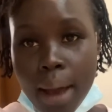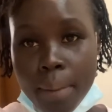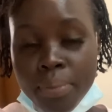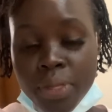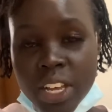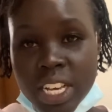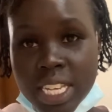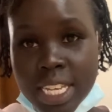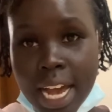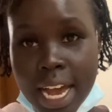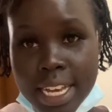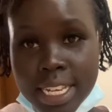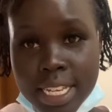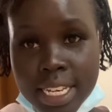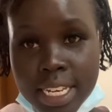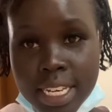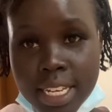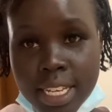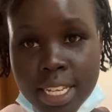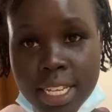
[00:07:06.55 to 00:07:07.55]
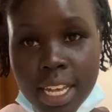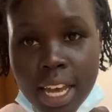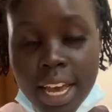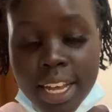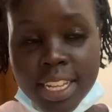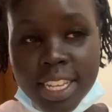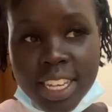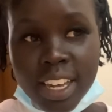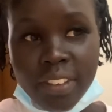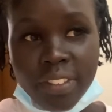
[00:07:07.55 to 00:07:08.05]
the sizes
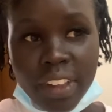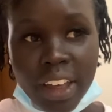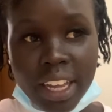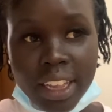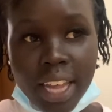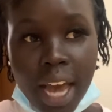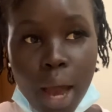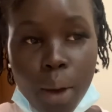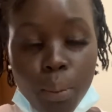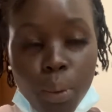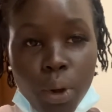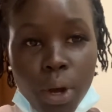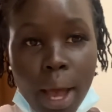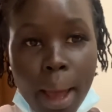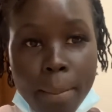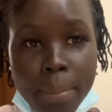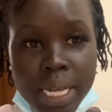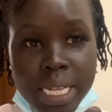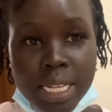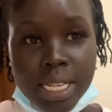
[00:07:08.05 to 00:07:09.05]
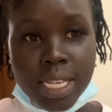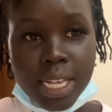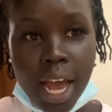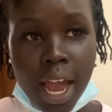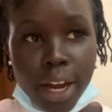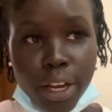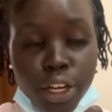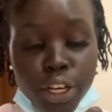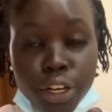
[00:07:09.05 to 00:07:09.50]
and stuff like that, will come inside,